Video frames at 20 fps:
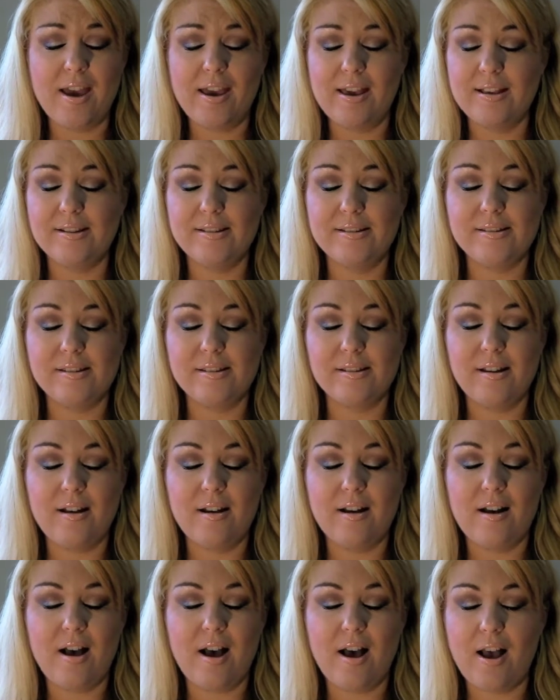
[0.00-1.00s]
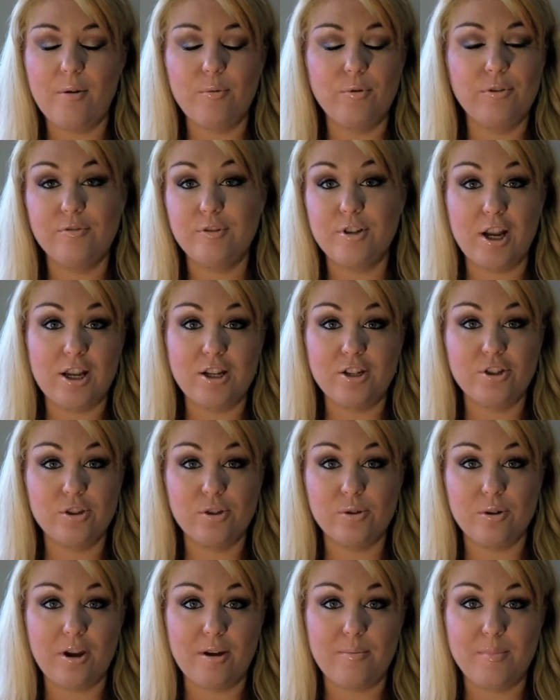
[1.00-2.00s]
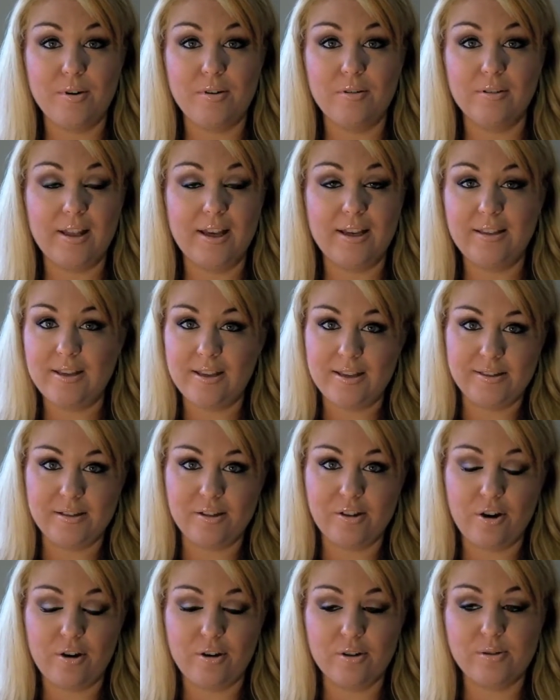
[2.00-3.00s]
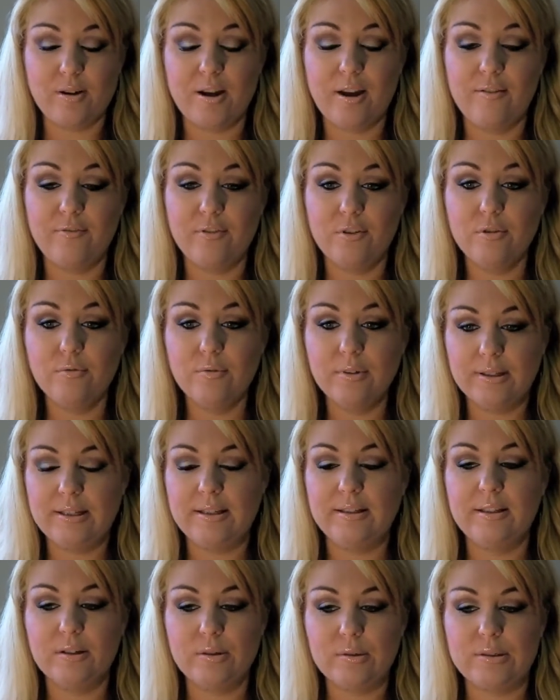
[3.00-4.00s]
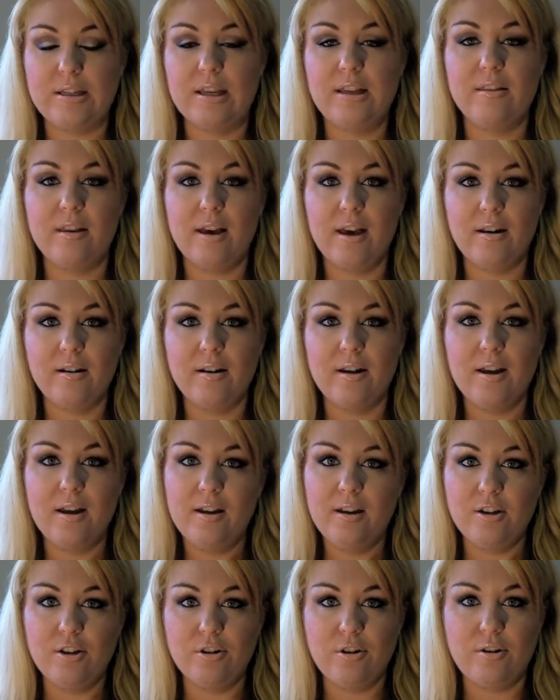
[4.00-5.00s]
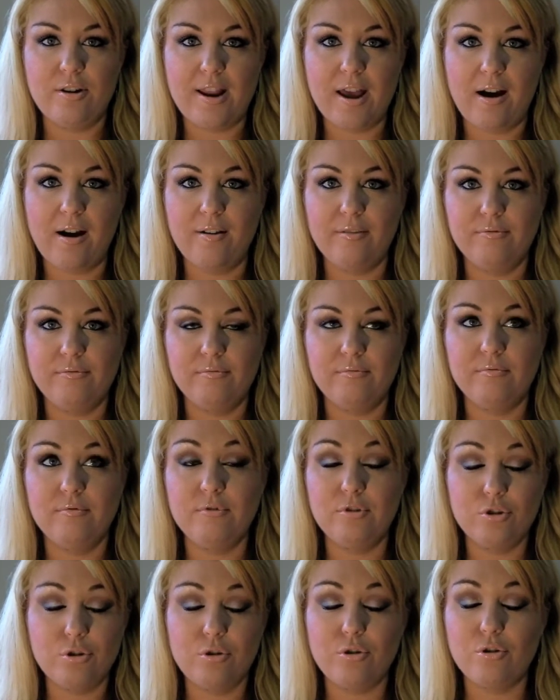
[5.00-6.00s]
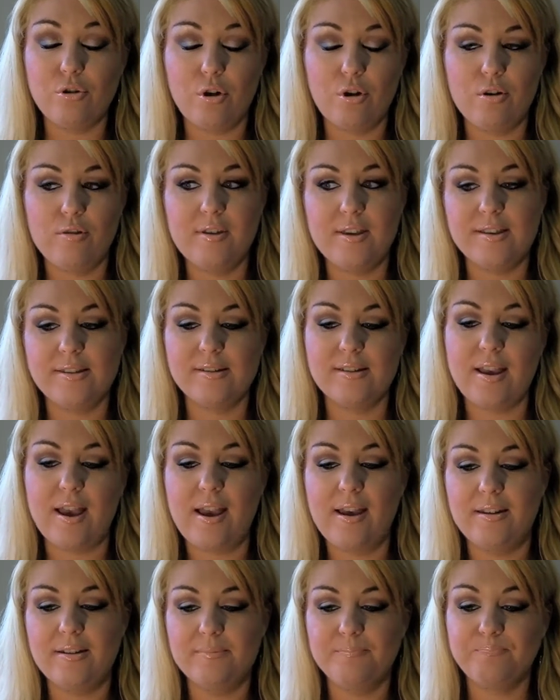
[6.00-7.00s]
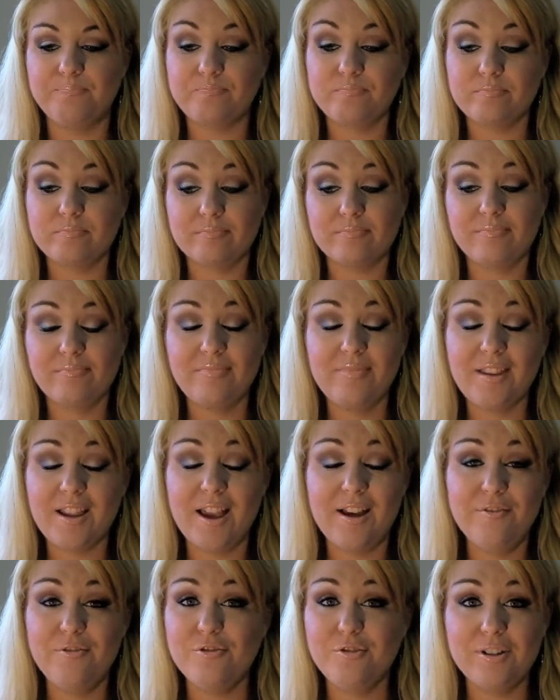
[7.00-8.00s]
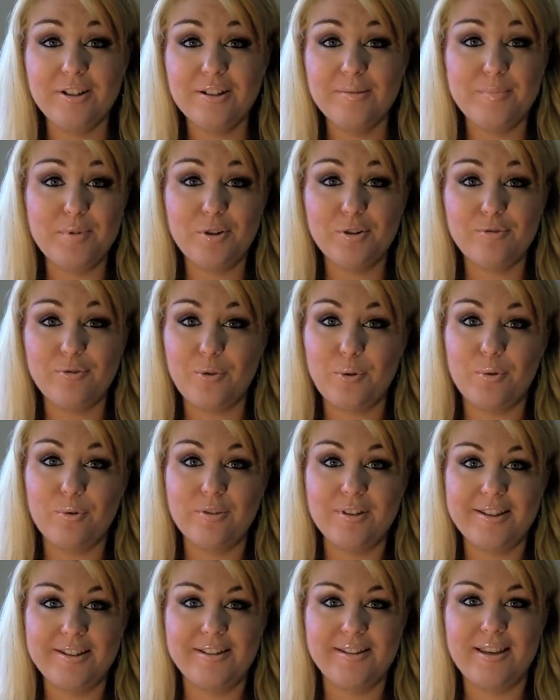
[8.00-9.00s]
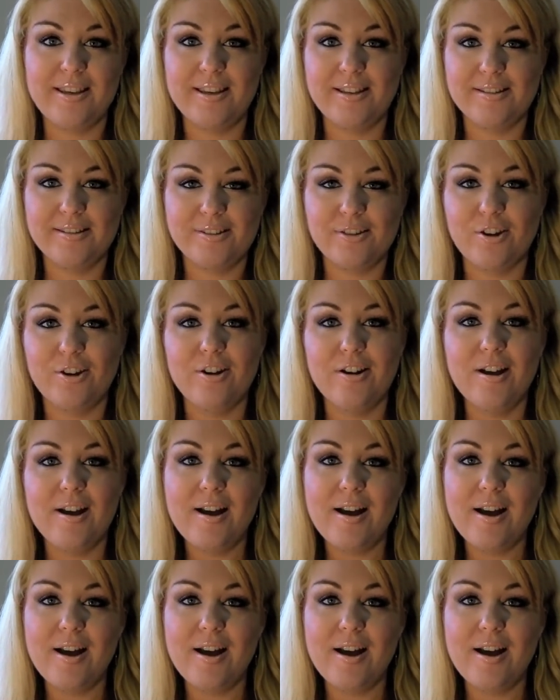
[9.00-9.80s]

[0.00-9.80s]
is I would have changed to soy milk like years ago. So I feel really guilty that you know now I do know this and I've drunk milk for all these years so